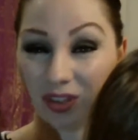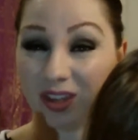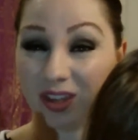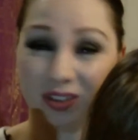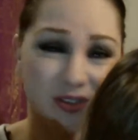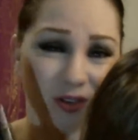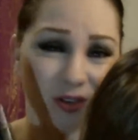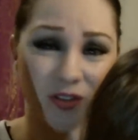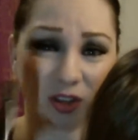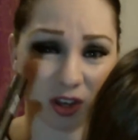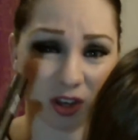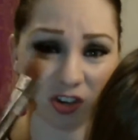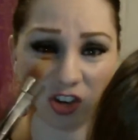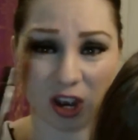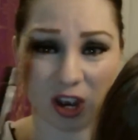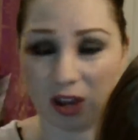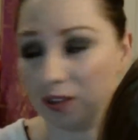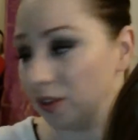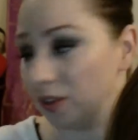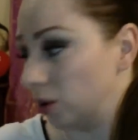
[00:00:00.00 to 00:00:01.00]
there's a good
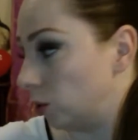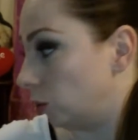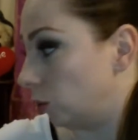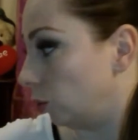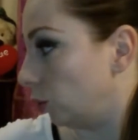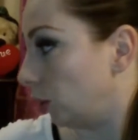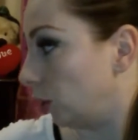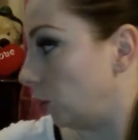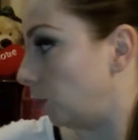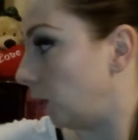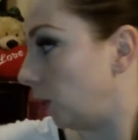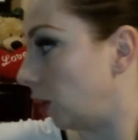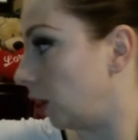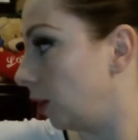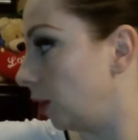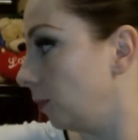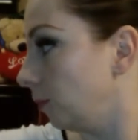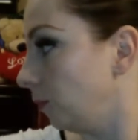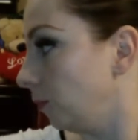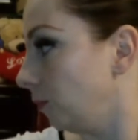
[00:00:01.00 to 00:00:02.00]
chance it'll
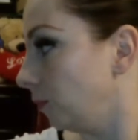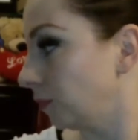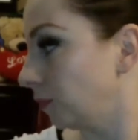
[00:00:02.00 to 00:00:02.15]
reappear.